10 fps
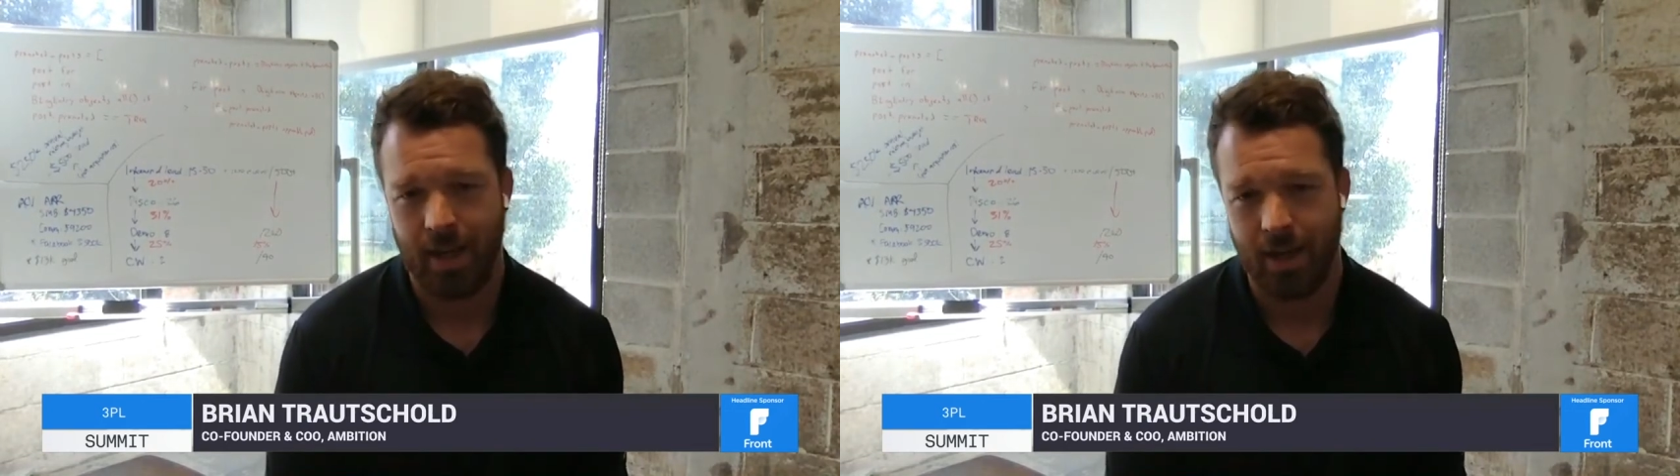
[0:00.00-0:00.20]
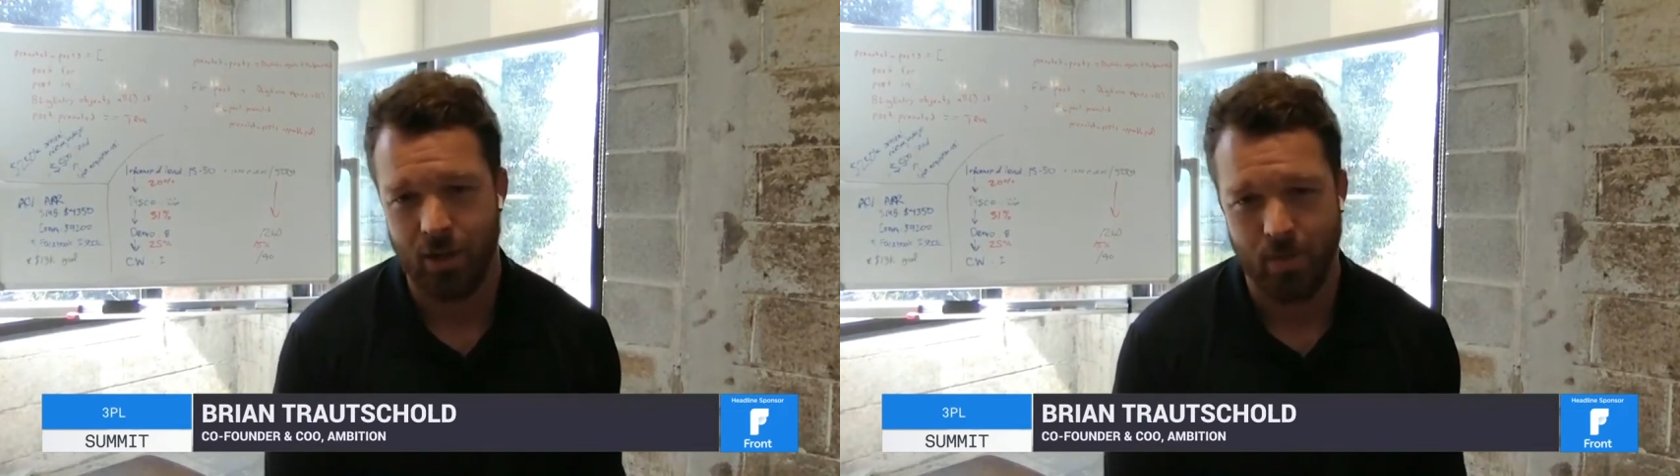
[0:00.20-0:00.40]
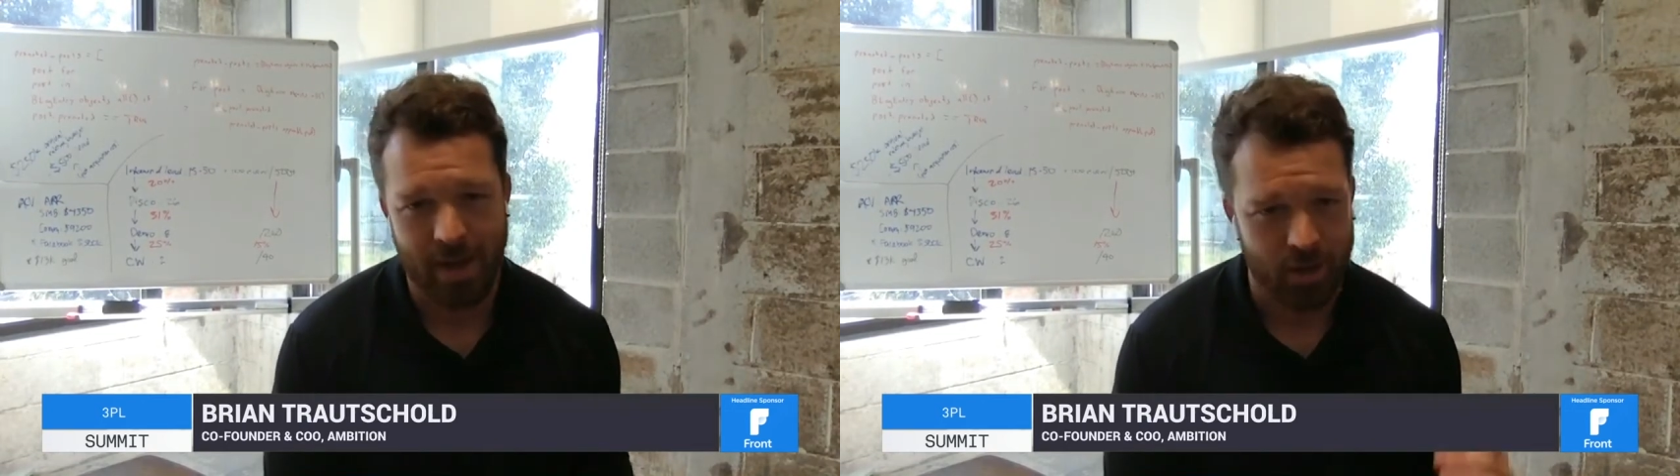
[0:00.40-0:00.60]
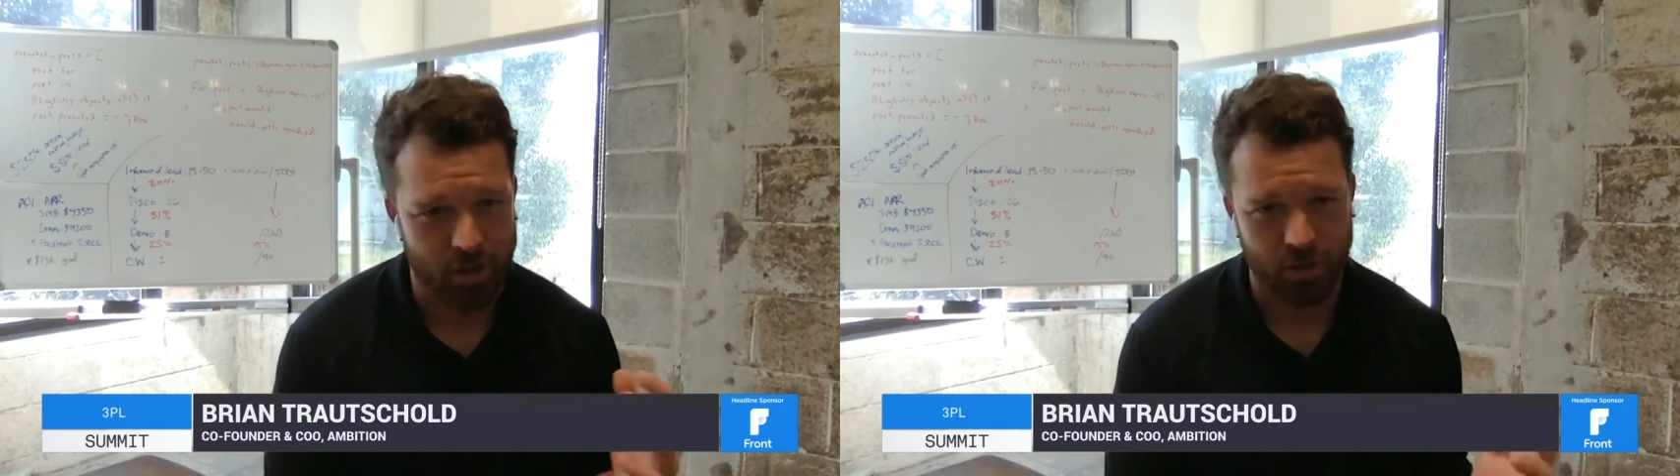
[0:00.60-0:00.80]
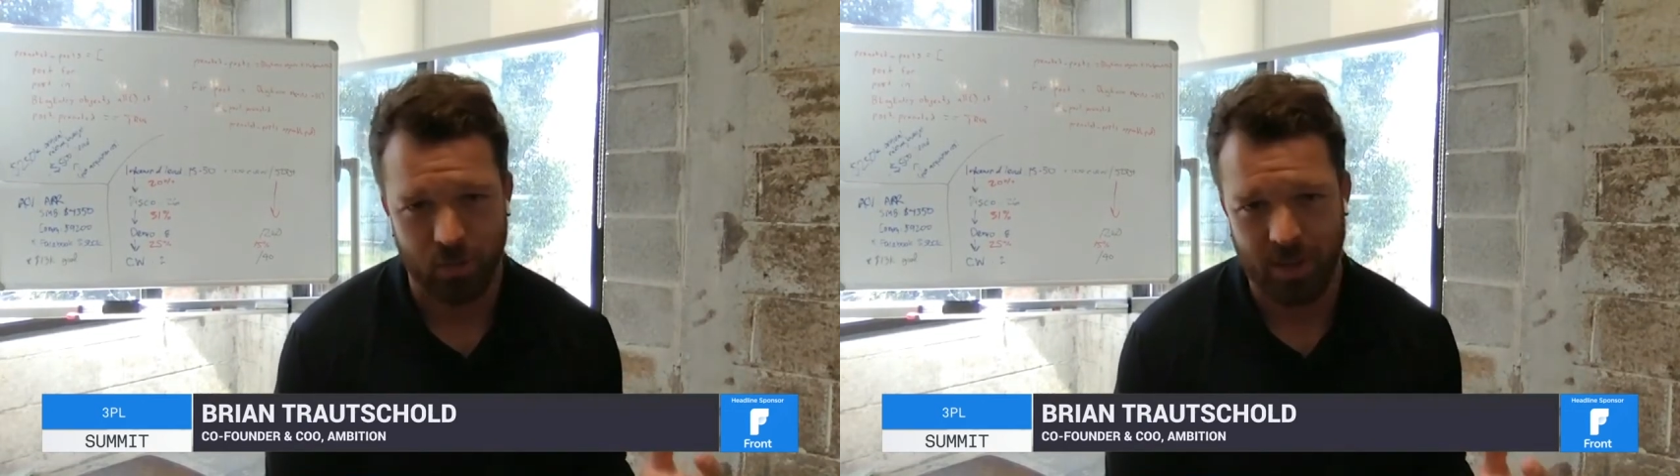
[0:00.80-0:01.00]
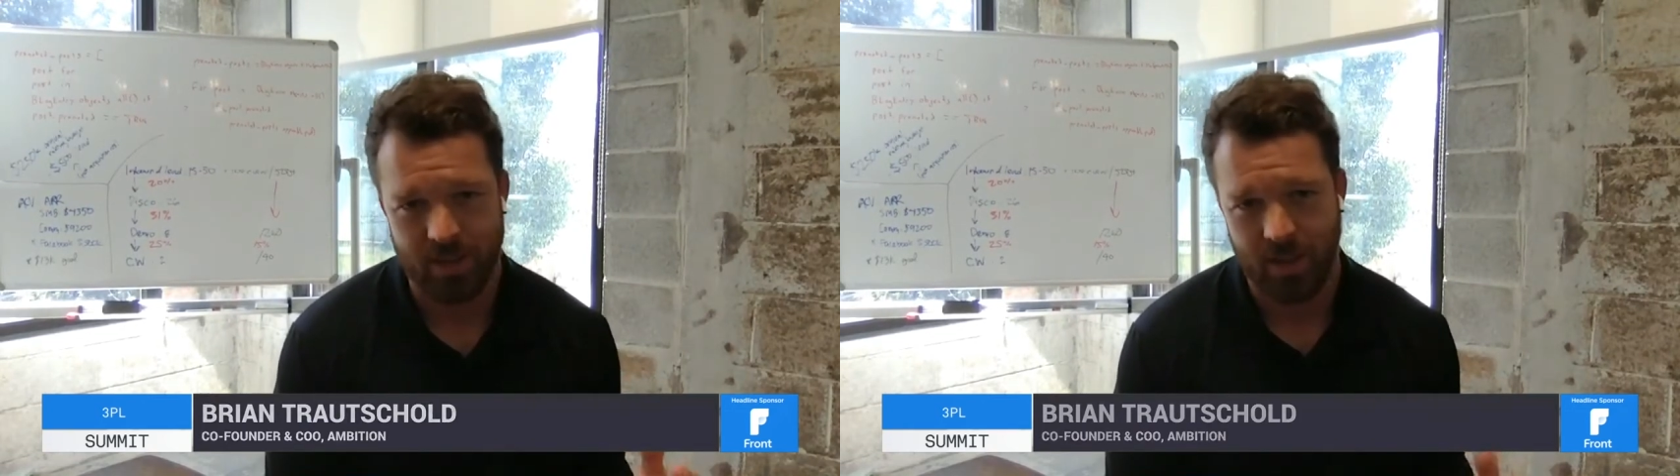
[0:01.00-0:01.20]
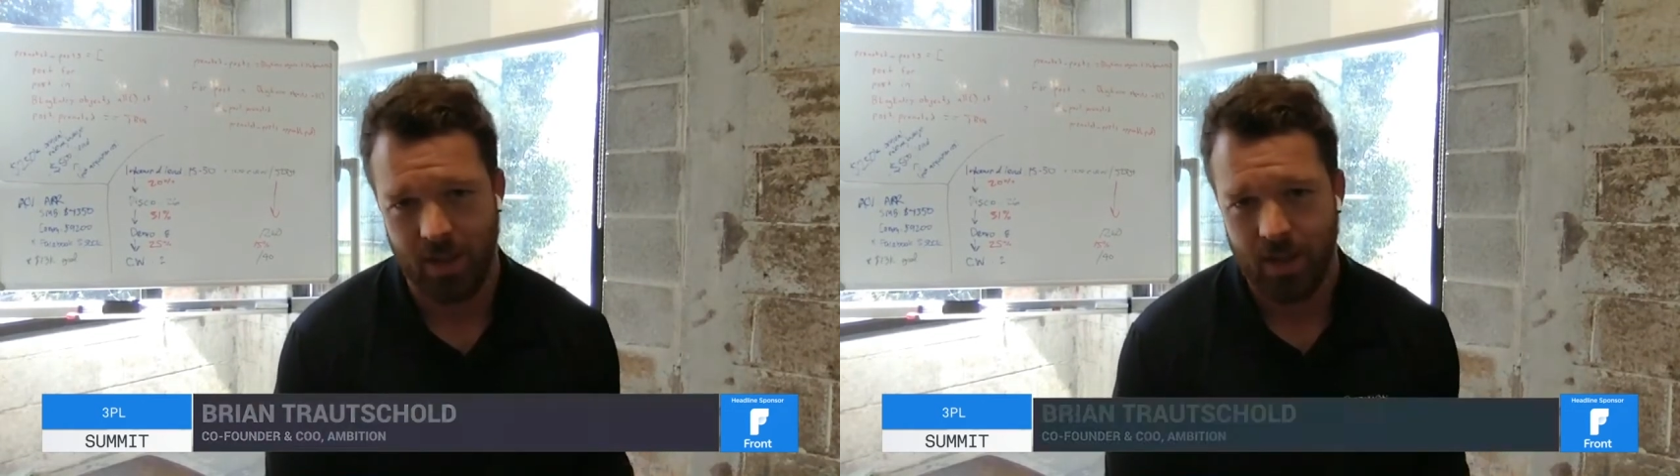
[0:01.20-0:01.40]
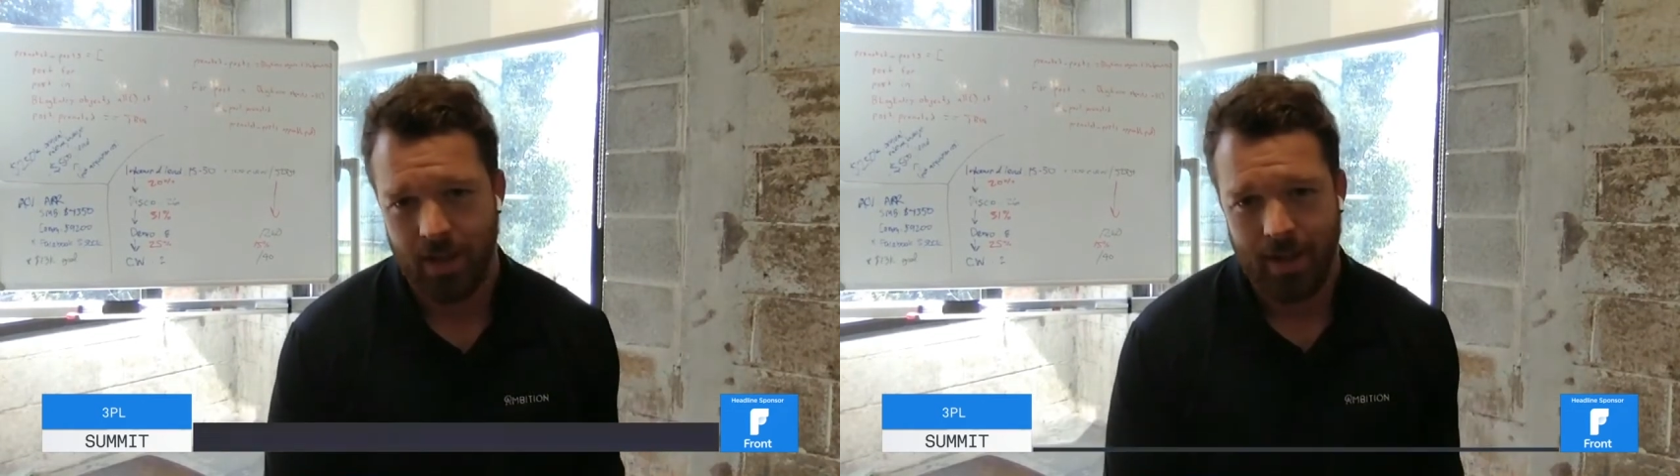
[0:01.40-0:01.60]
and your manager is busy.